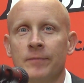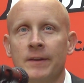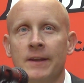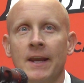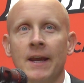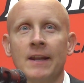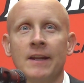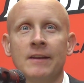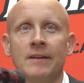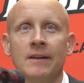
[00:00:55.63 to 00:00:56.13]

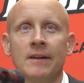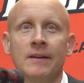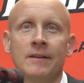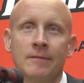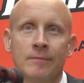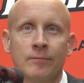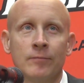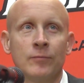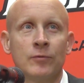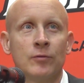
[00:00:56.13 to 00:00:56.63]
Kenny did
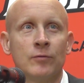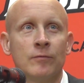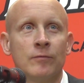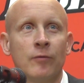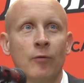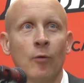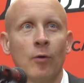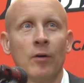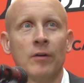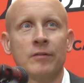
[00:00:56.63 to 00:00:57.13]

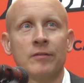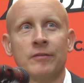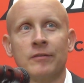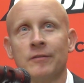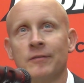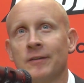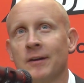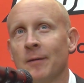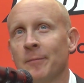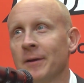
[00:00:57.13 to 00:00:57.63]
for
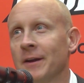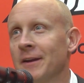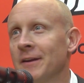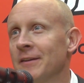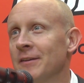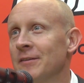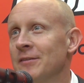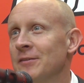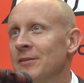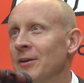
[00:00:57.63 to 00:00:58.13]
us coming
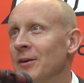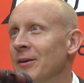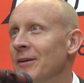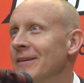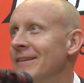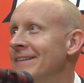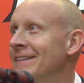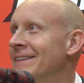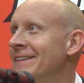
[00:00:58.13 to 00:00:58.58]
in this year.